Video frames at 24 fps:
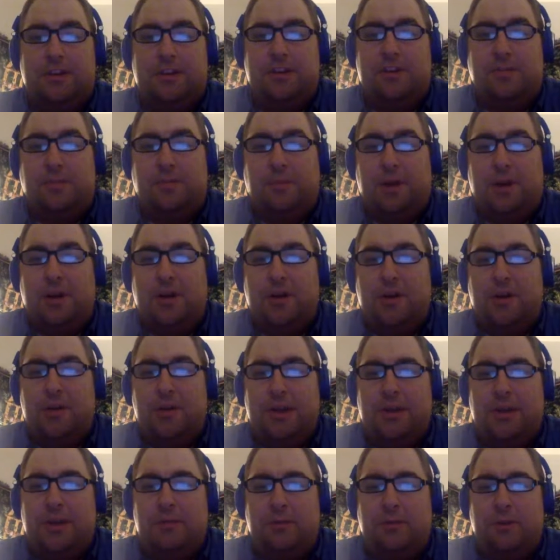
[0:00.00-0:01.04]
Tomorrow
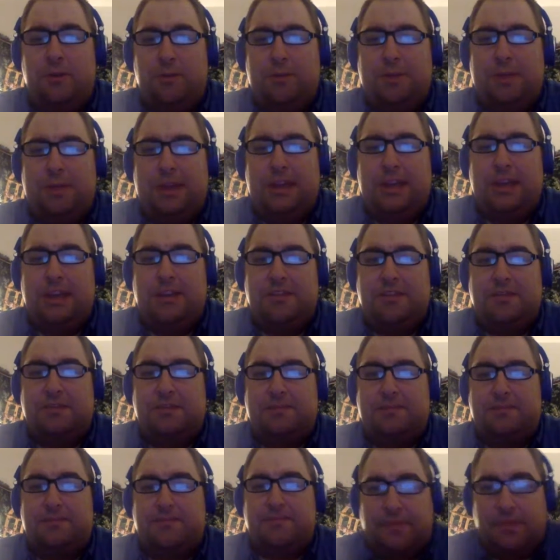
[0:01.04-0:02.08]
it will be
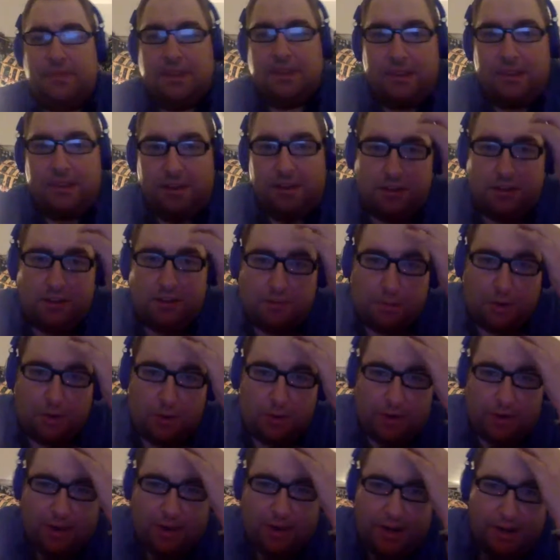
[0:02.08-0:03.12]

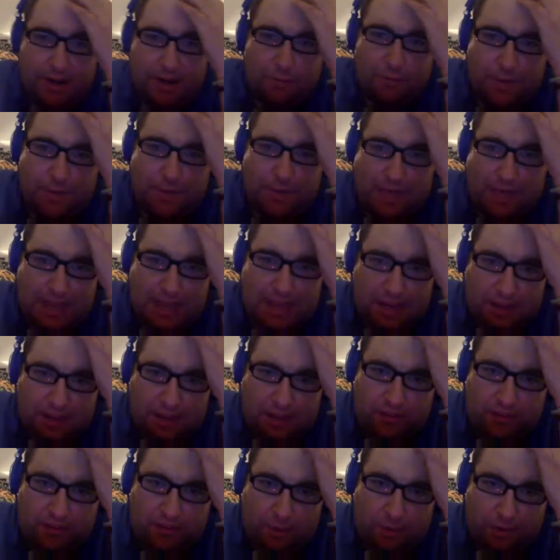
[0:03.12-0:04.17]
tomorrow night it will be Andy
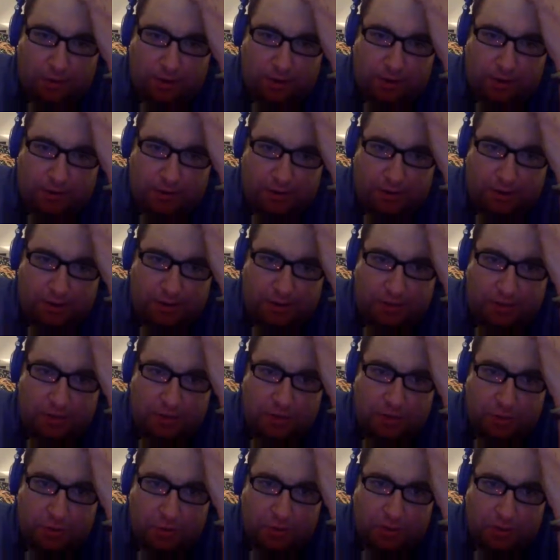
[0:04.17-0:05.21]
Suarez against
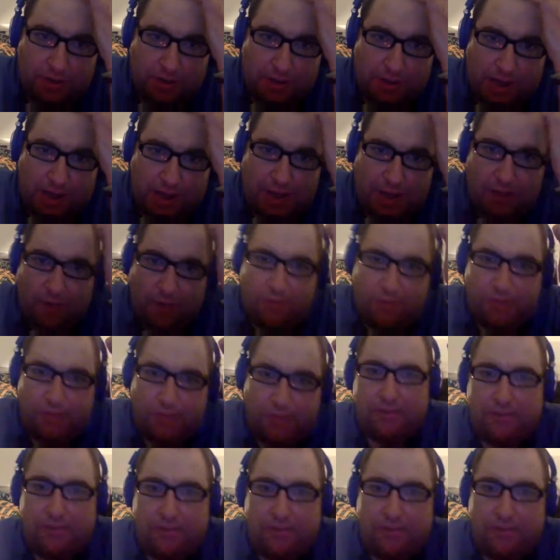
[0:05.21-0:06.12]
Jordan Lyles.